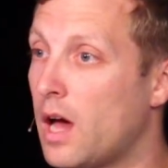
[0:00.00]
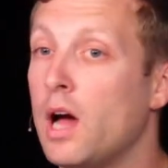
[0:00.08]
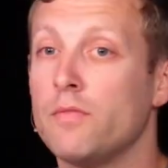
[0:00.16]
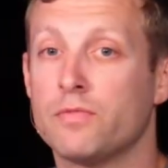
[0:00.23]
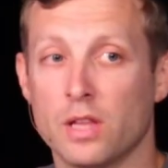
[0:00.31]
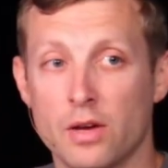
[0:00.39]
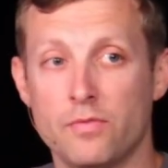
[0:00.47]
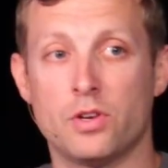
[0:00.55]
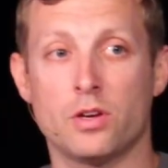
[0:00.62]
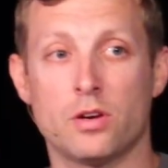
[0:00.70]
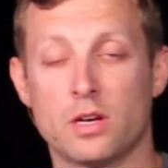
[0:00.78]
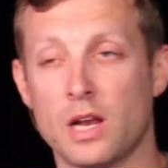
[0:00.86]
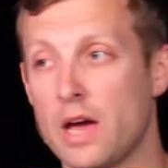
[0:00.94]
I've lived a
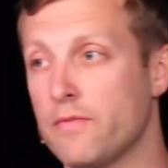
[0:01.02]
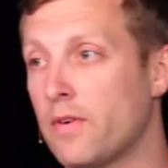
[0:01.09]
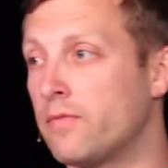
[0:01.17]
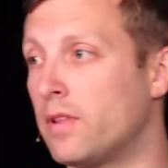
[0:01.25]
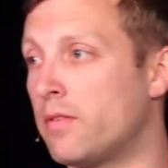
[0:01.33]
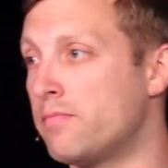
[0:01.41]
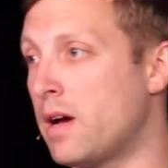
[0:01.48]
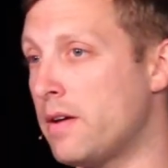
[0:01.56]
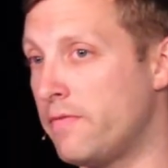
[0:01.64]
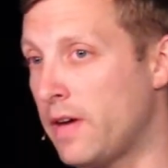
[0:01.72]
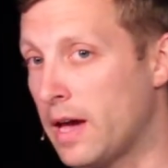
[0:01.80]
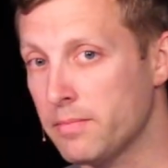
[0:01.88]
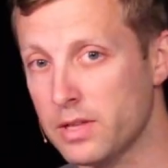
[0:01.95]
good life. I've loved my
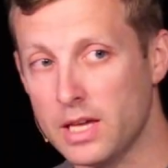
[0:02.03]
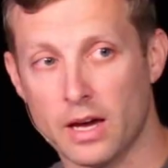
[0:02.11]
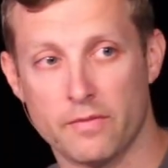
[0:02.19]
family.